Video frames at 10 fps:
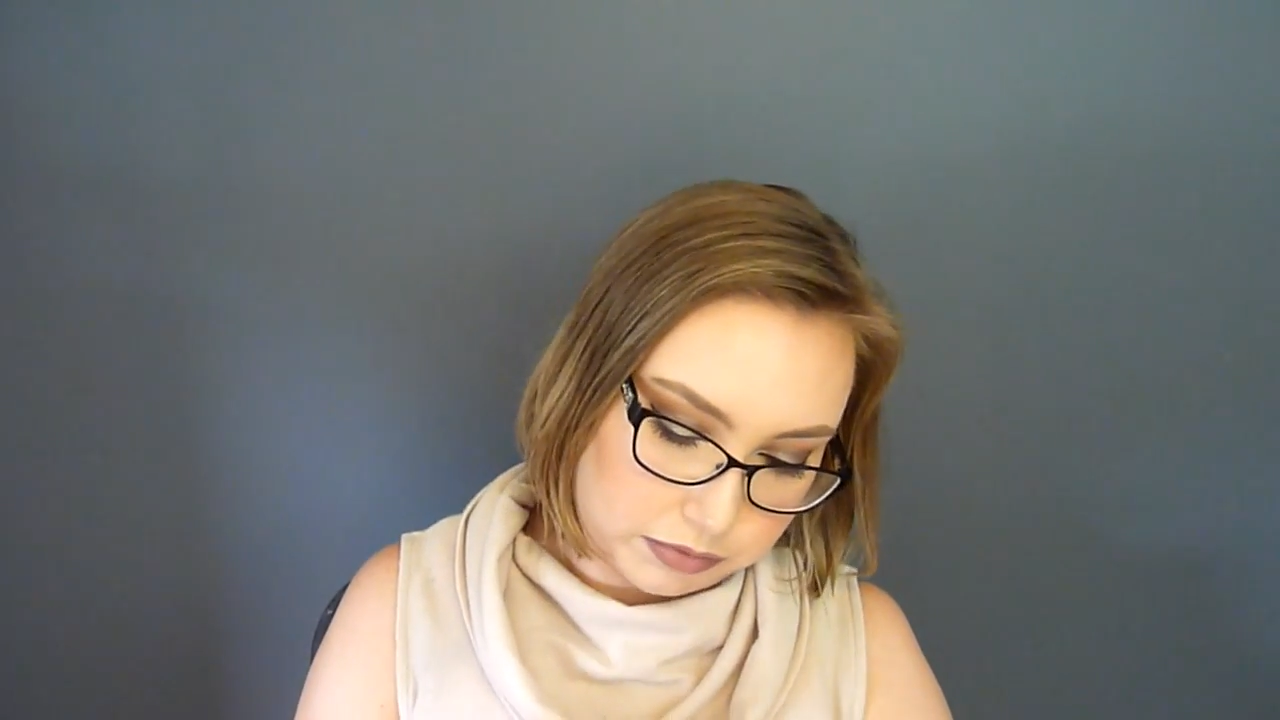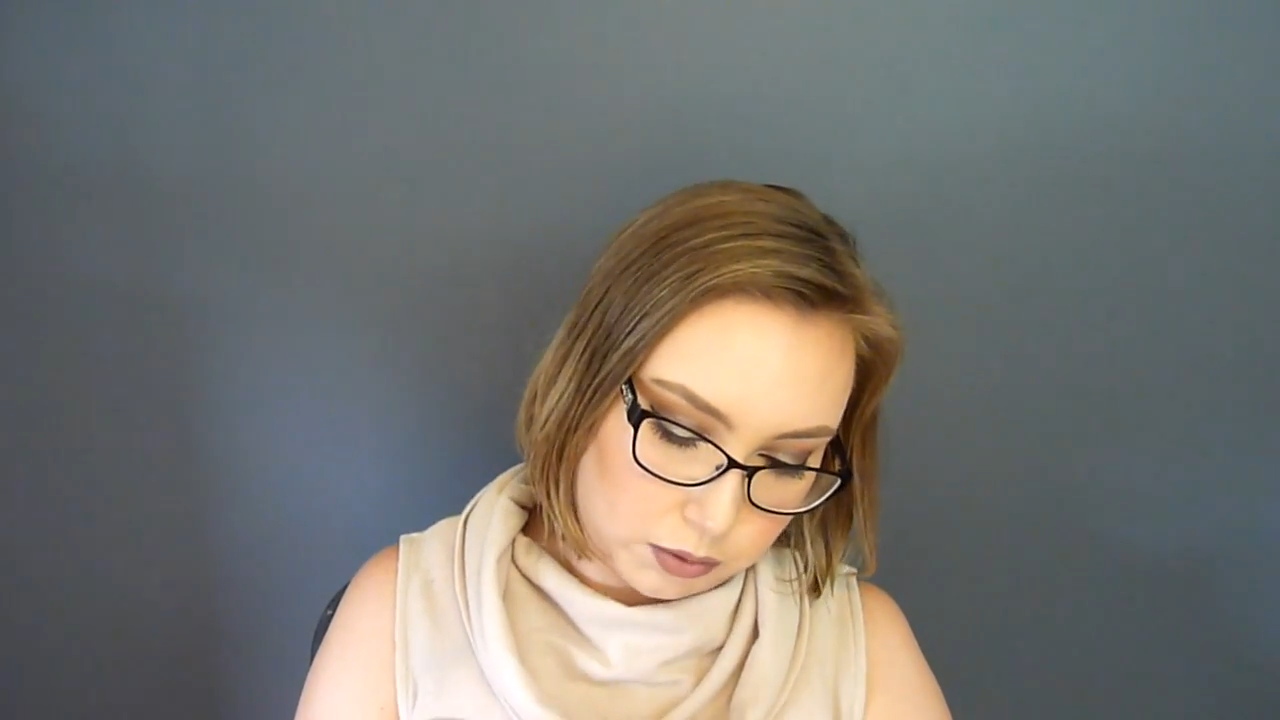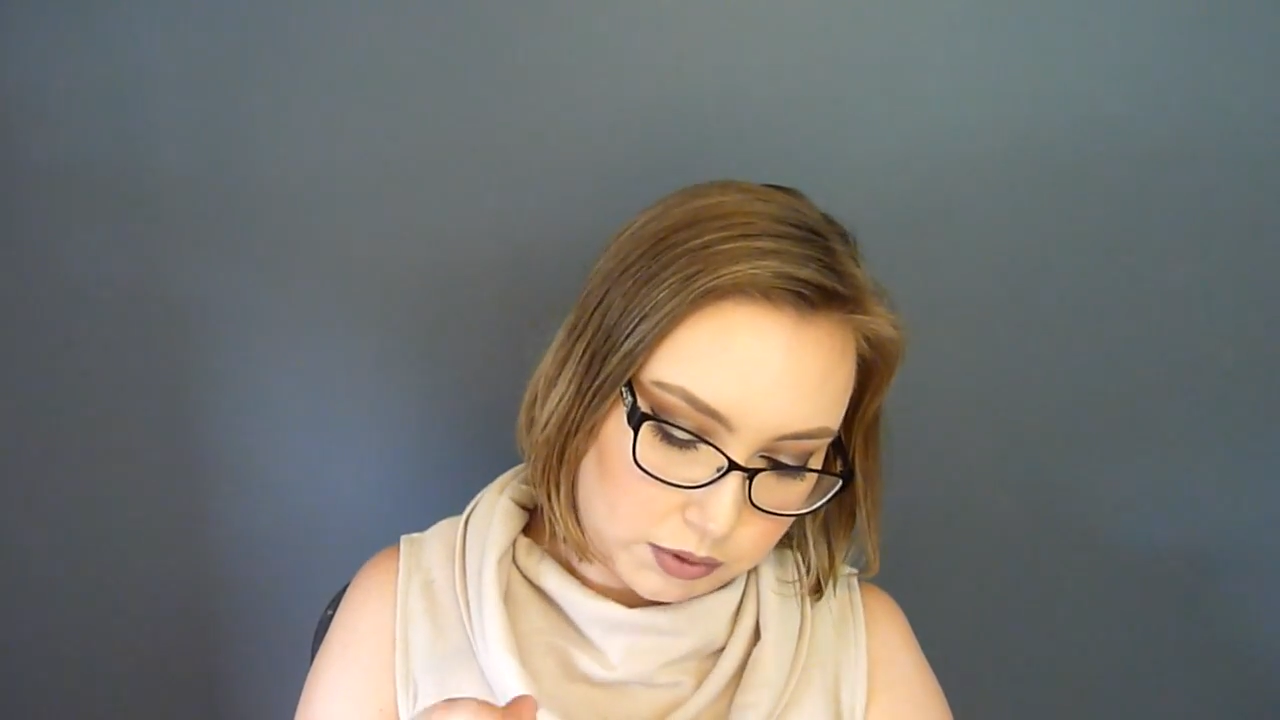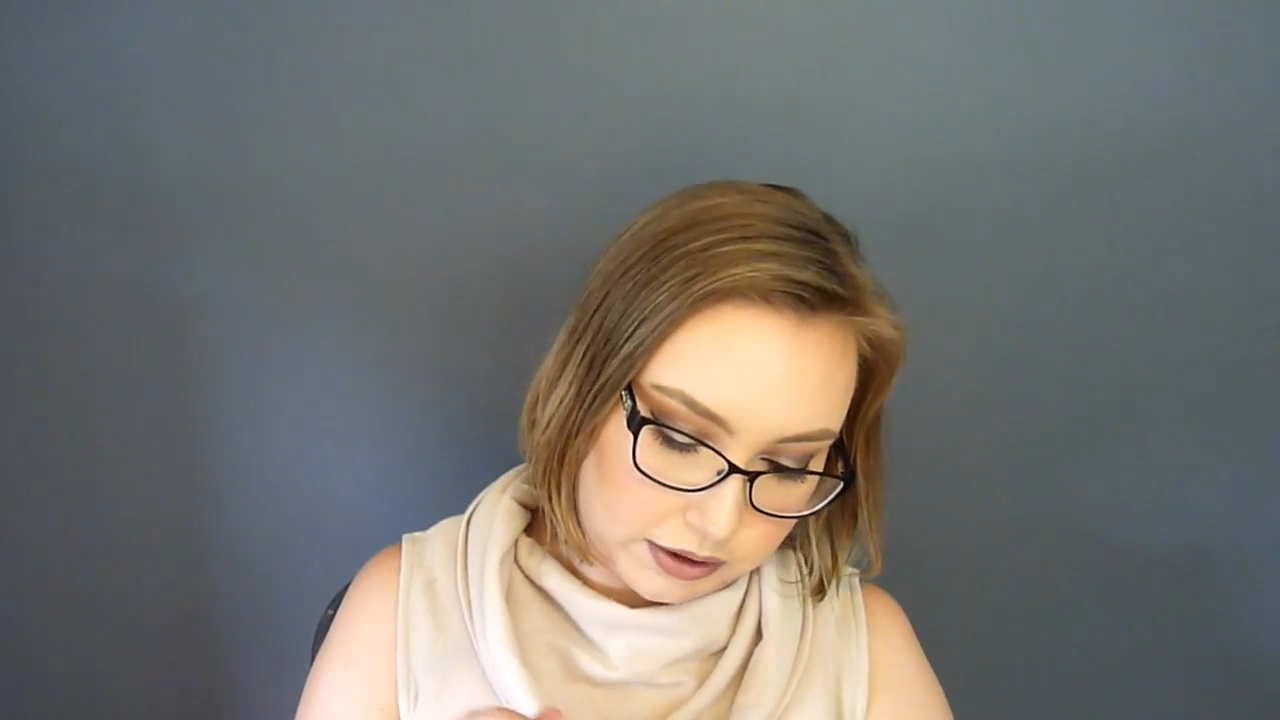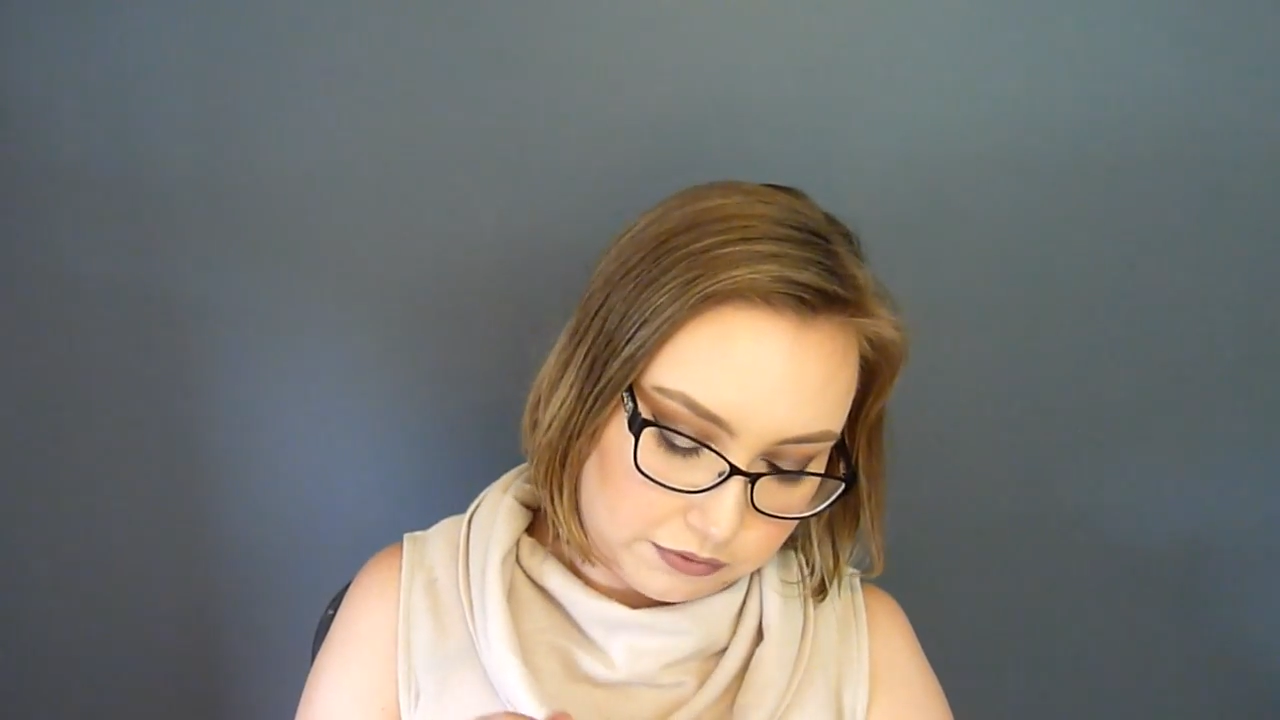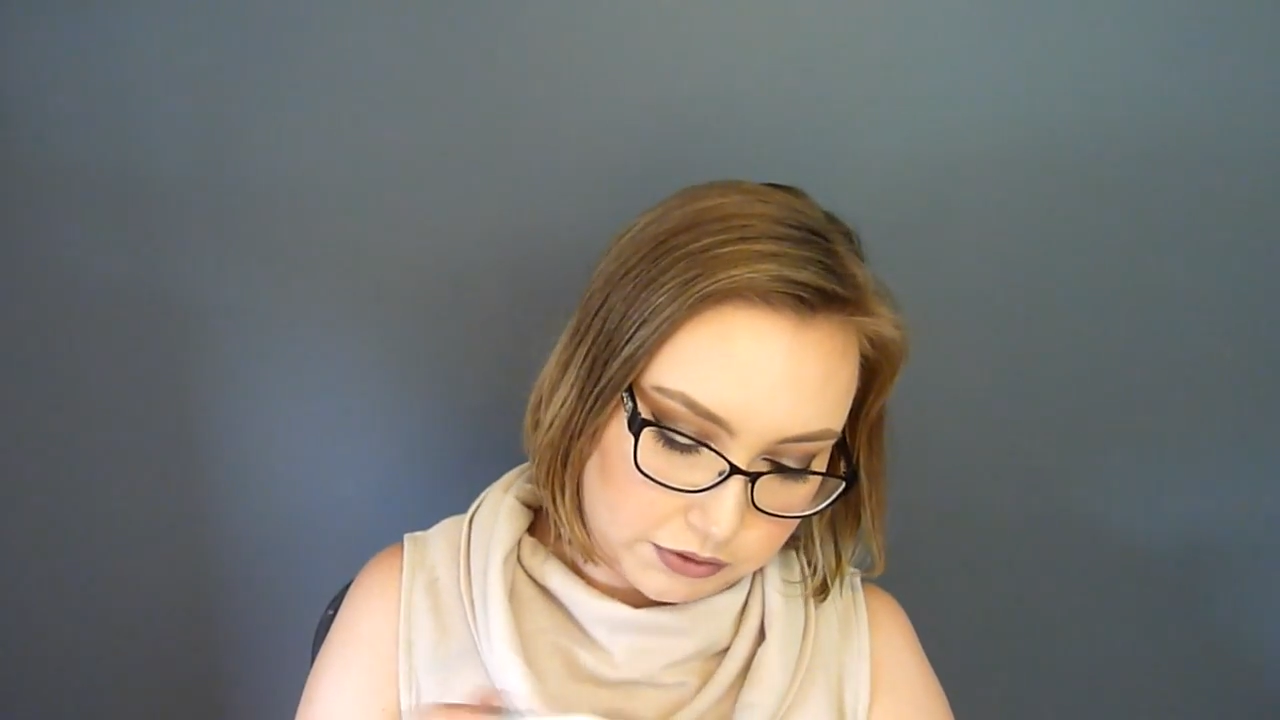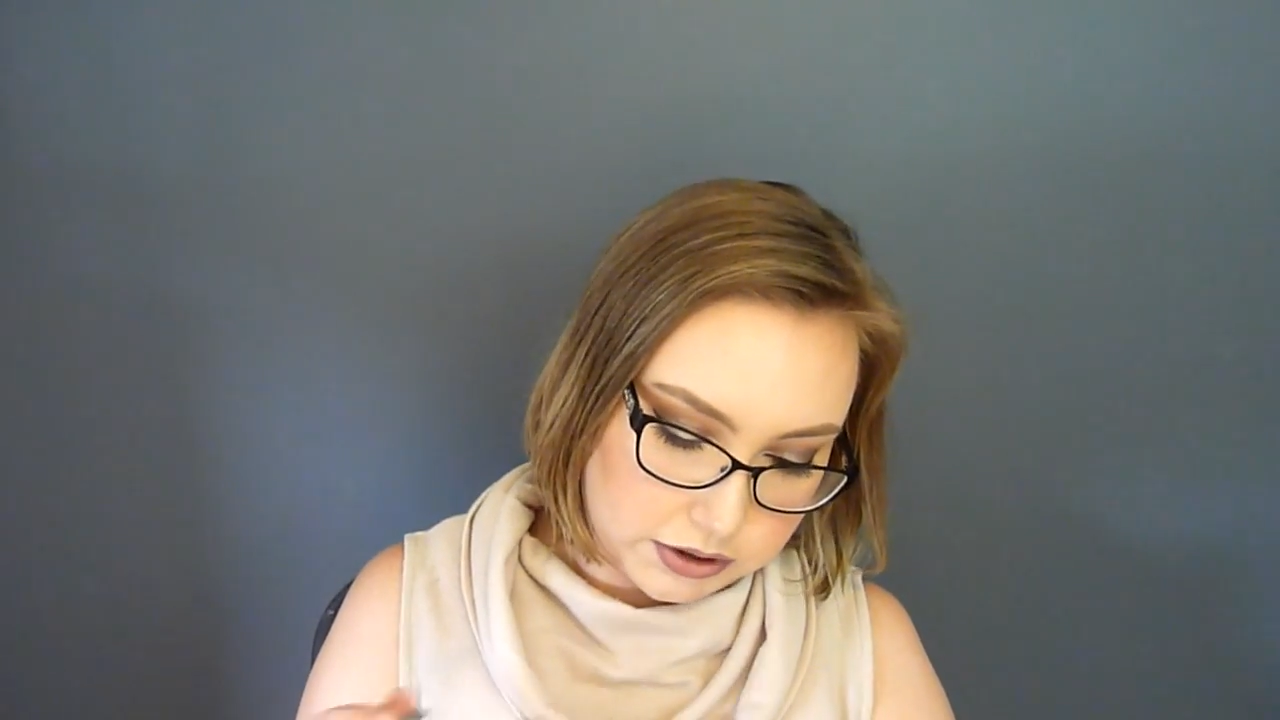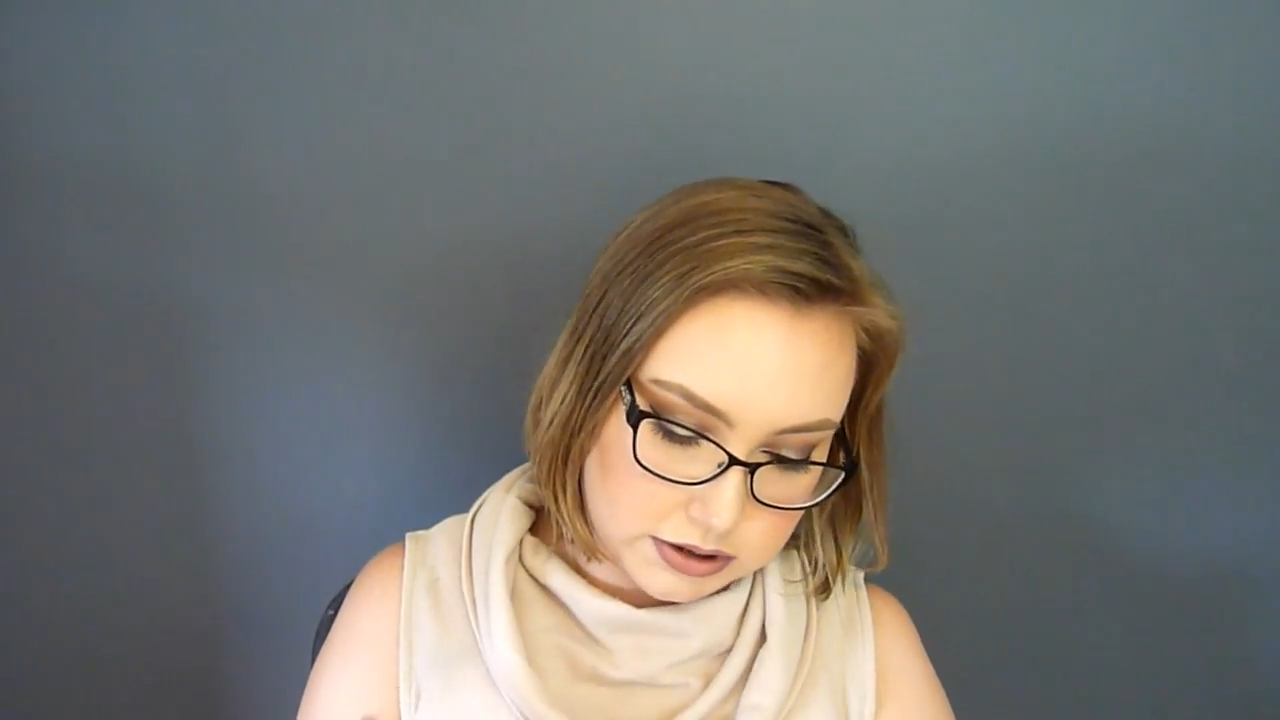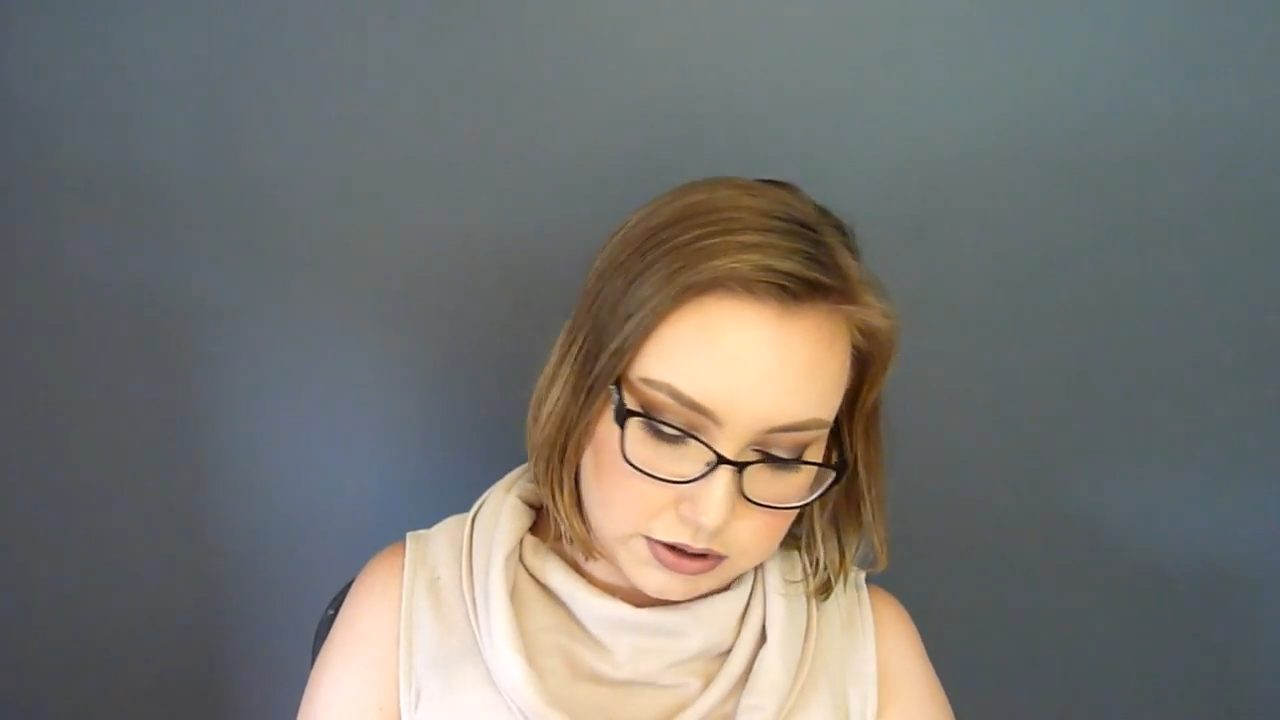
when I first